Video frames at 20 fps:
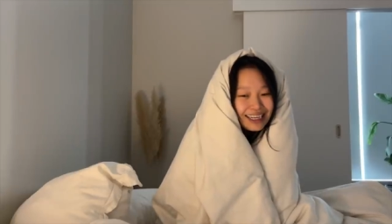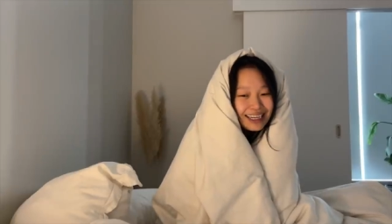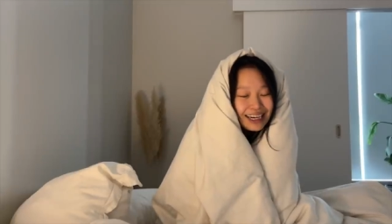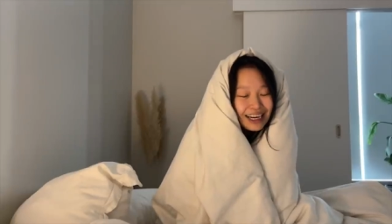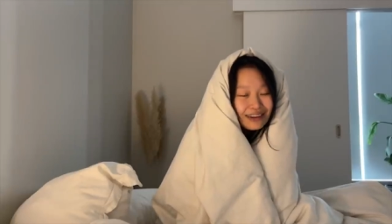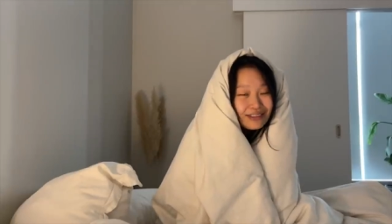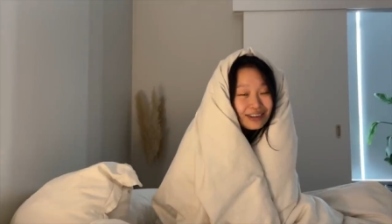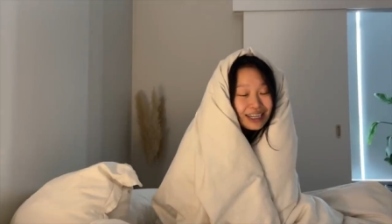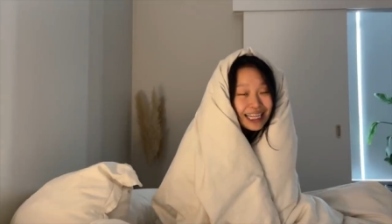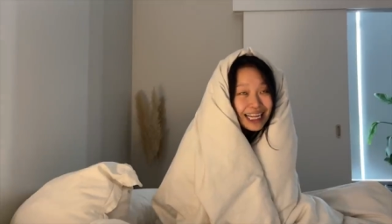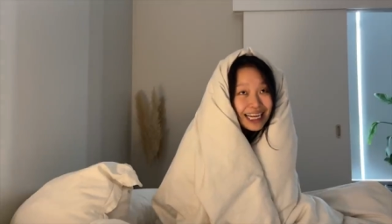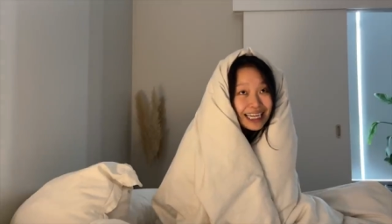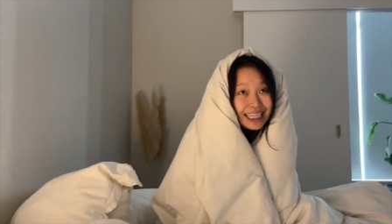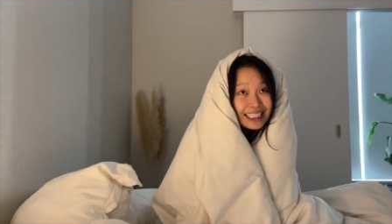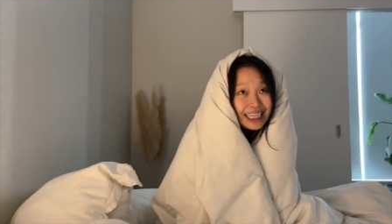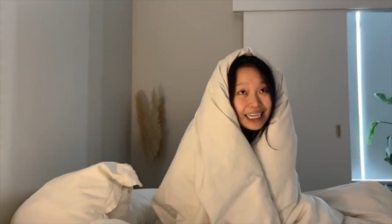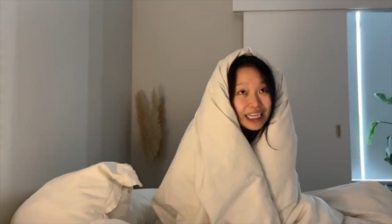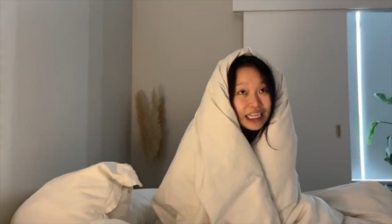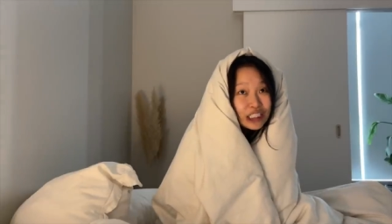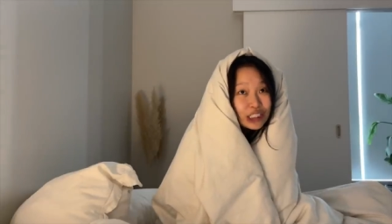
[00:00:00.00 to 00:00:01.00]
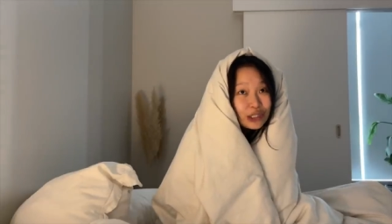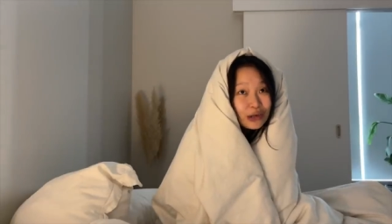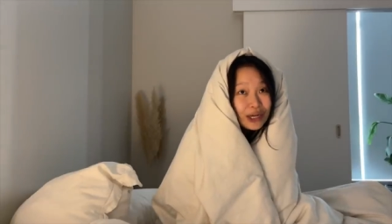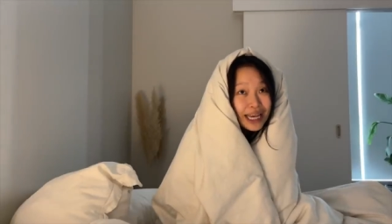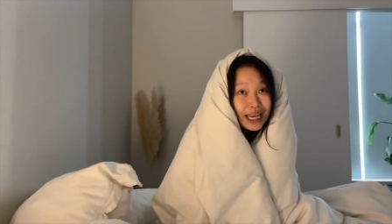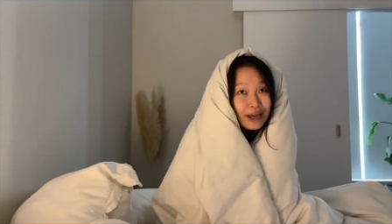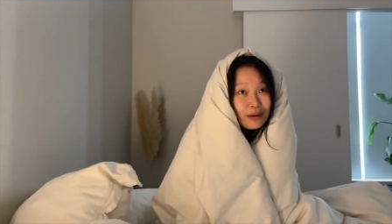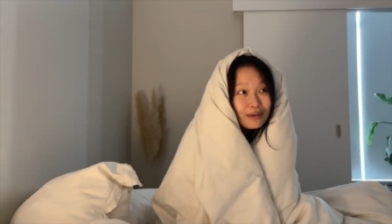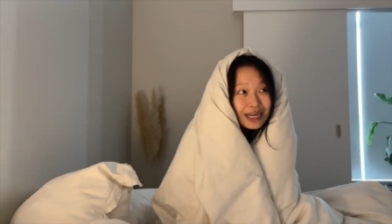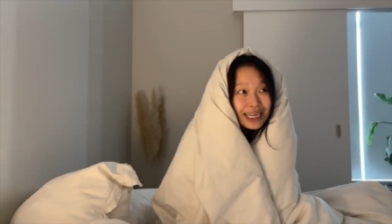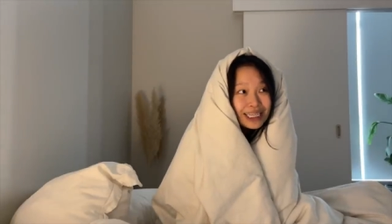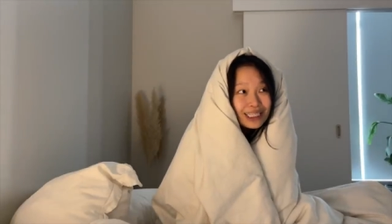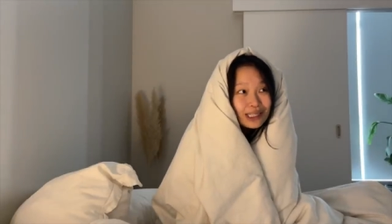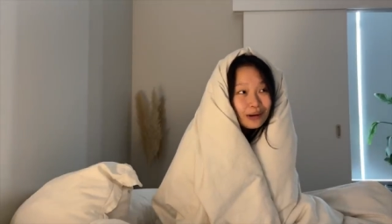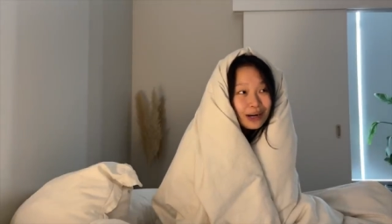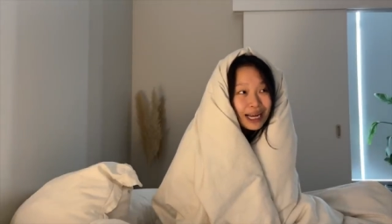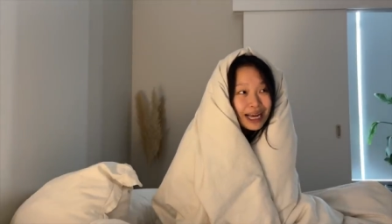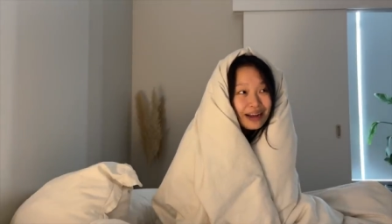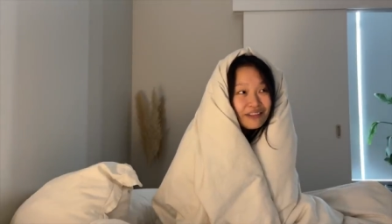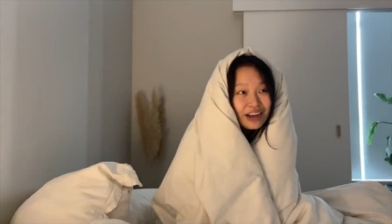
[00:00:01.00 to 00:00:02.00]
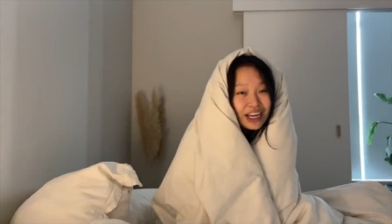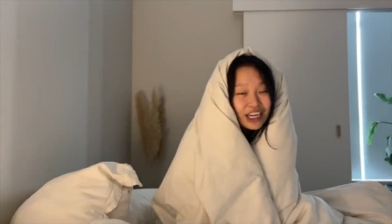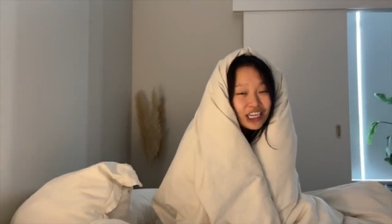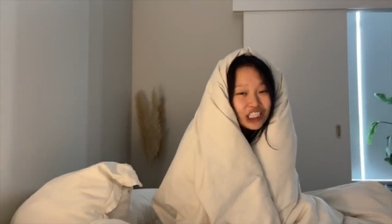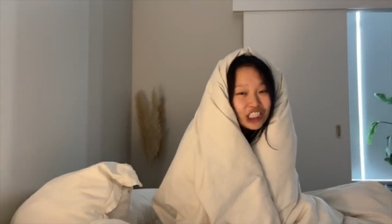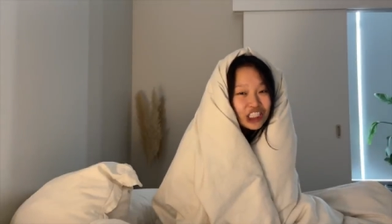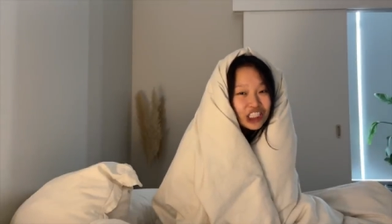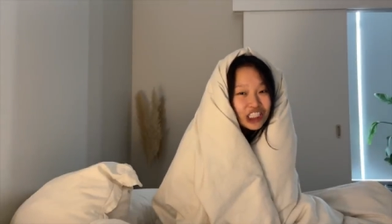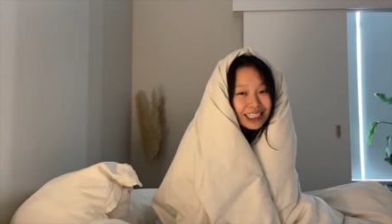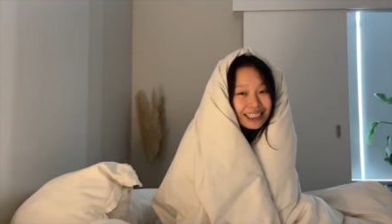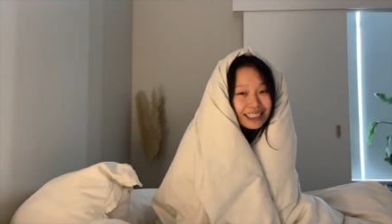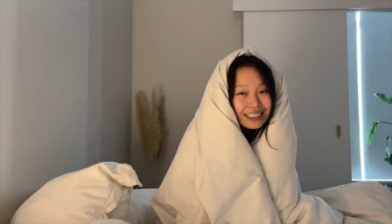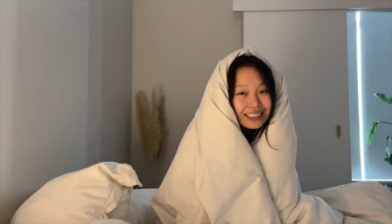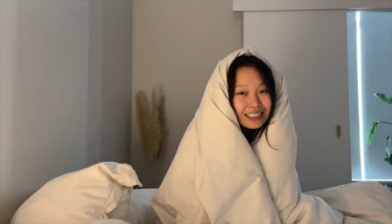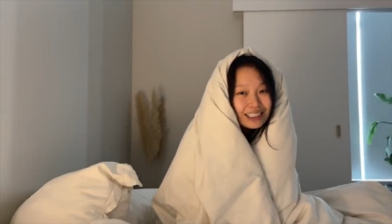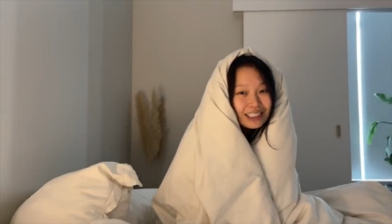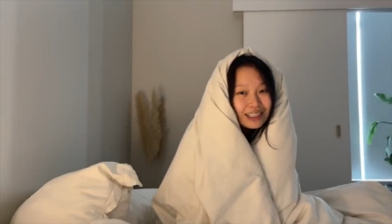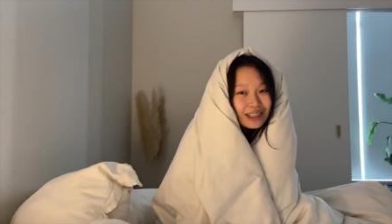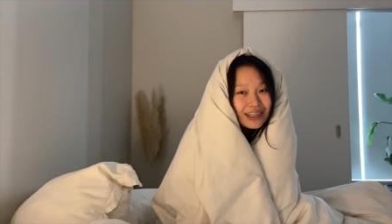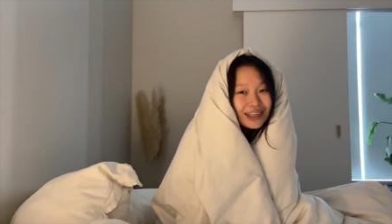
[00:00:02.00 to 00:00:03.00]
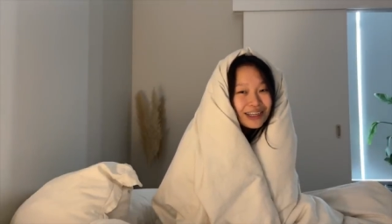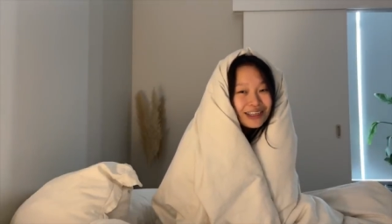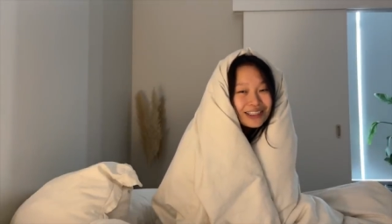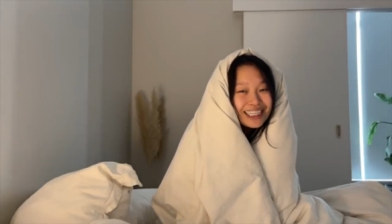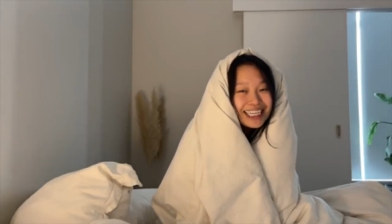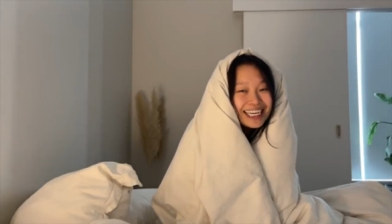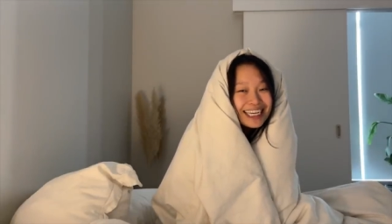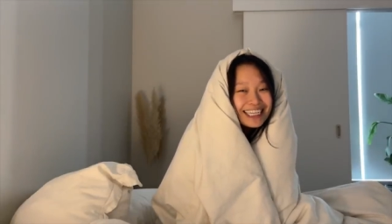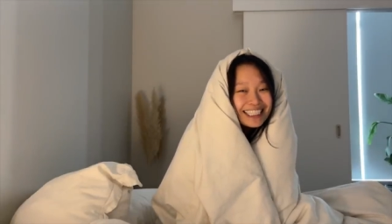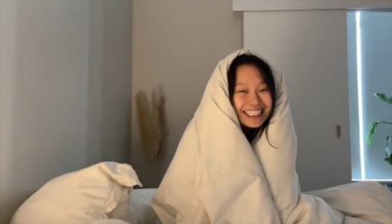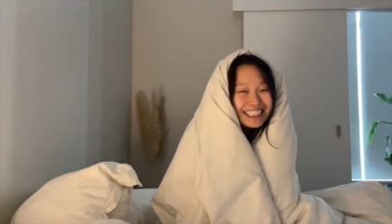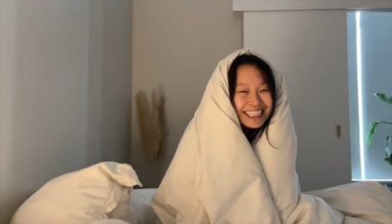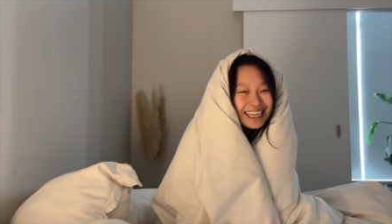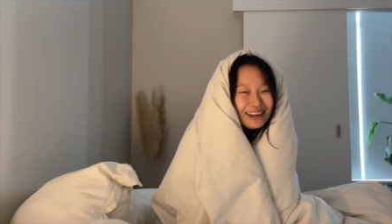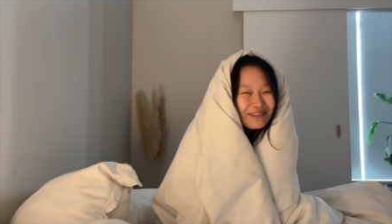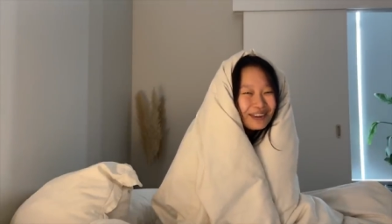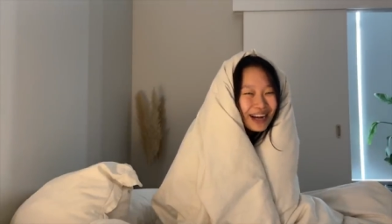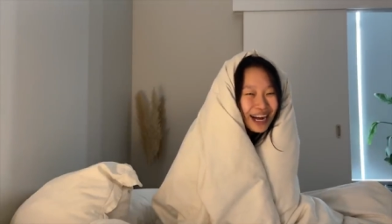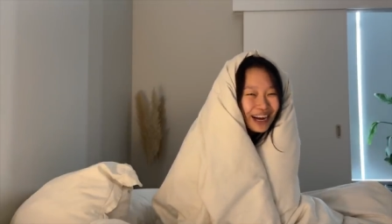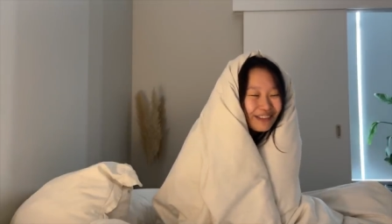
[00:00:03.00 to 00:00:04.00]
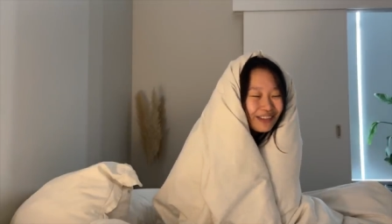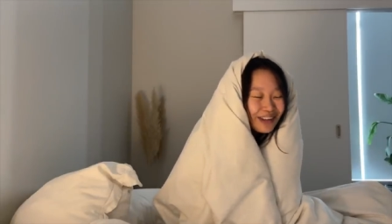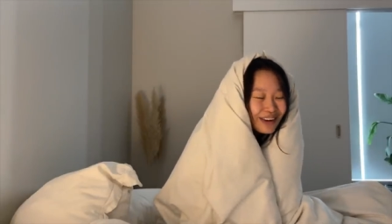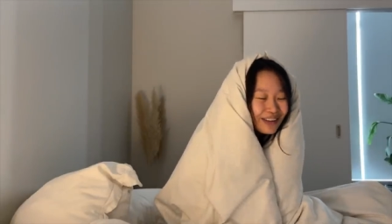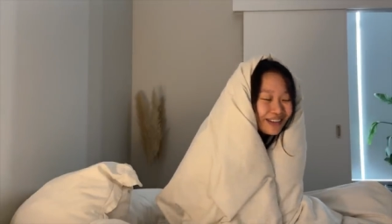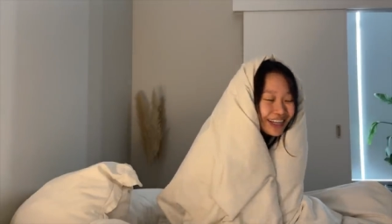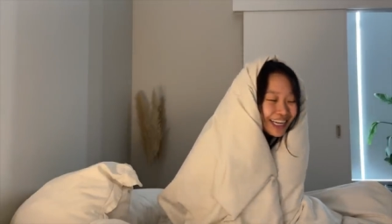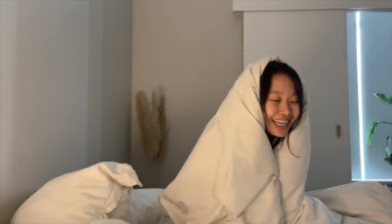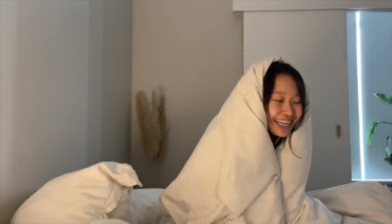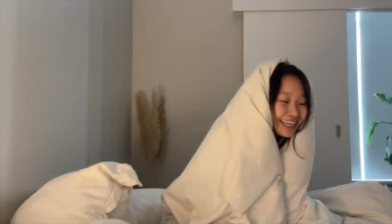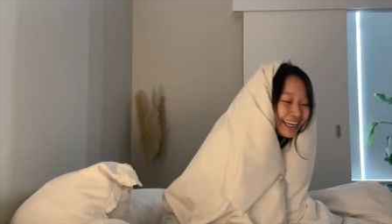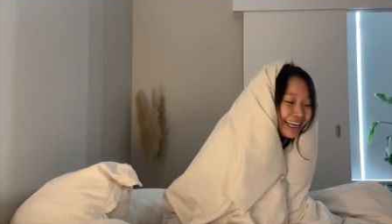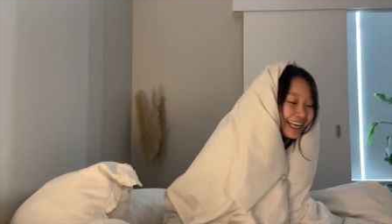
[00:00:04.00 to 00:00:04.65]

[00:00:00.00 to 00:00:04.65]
I realize that it's okay when I don't have energy to take a step back for a bit.